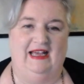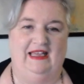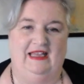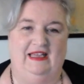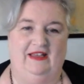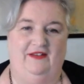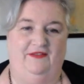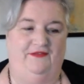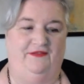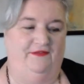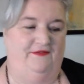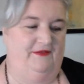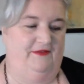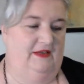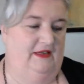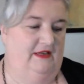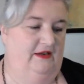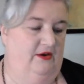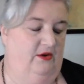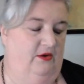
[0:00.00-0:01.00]
If
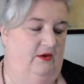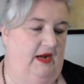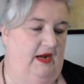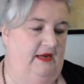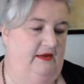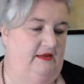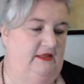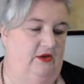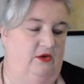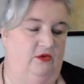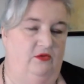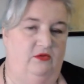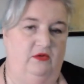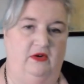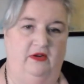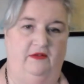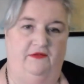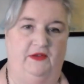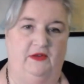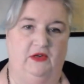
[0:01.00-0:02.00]
you
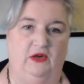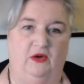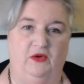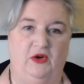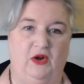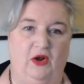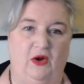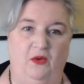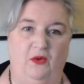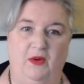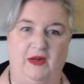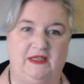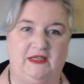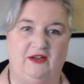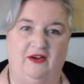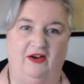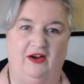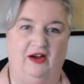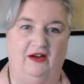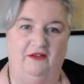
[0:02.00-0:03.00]
don't know what
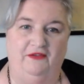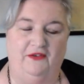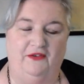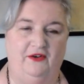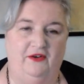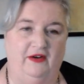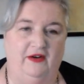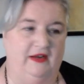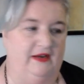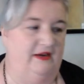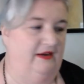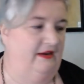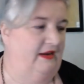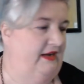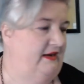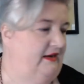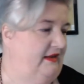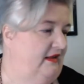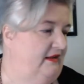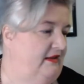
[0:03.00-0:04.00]
to offer, and
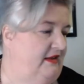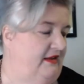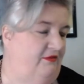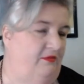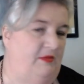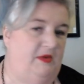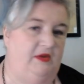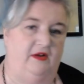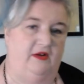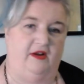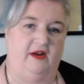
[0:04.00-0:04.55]
I'll give me, you're